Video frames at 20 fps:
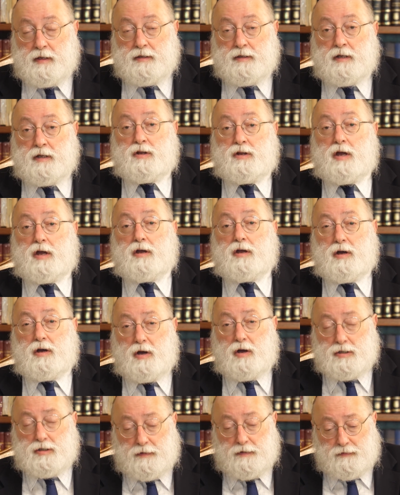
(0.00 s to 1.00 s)
The
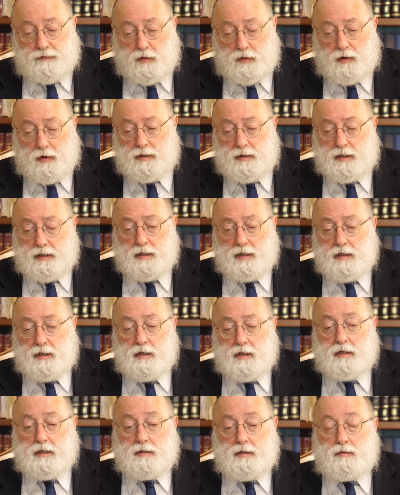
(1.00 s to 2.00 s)
Teichacha is, of course,
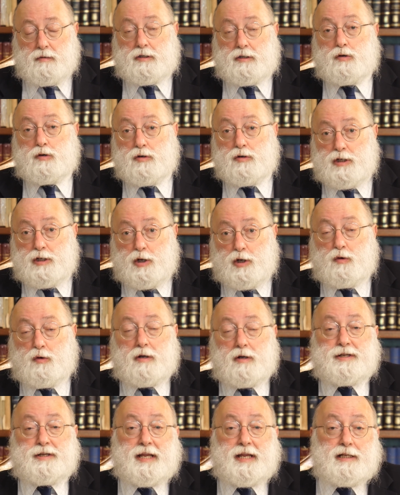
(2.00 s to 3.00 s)
what's usually
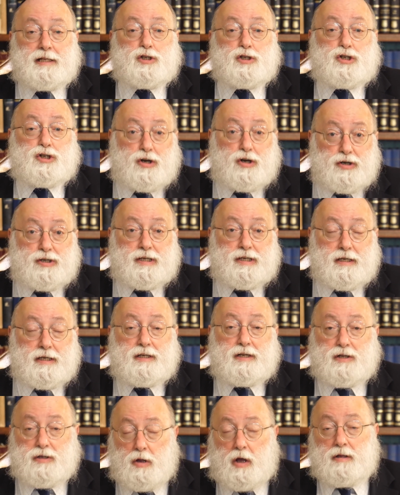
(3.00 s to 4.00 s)
called in English
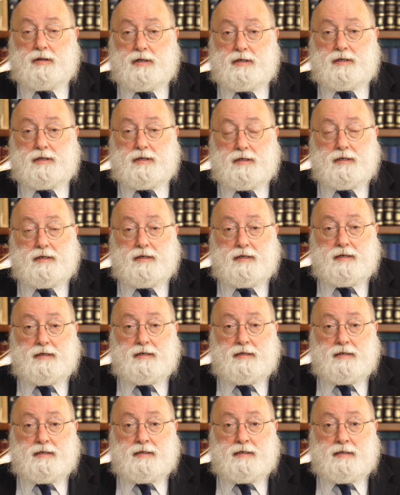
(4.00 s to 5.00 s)
curses, klolos,
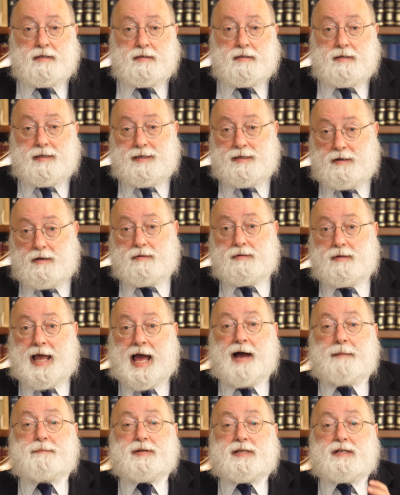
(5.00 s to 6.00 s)

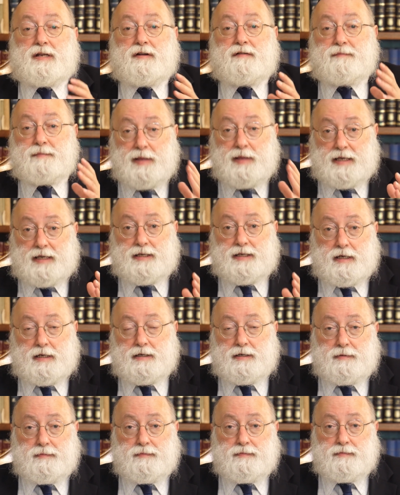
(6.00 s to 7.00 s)
opposite of
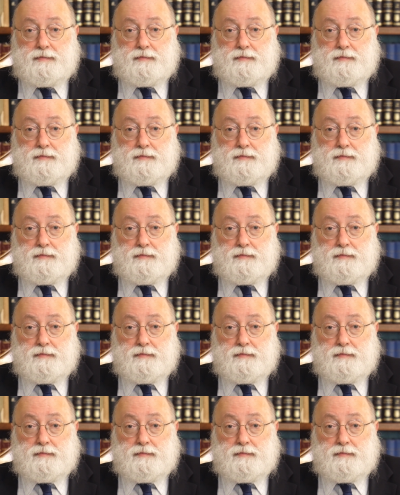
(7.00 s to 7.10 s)
blessings.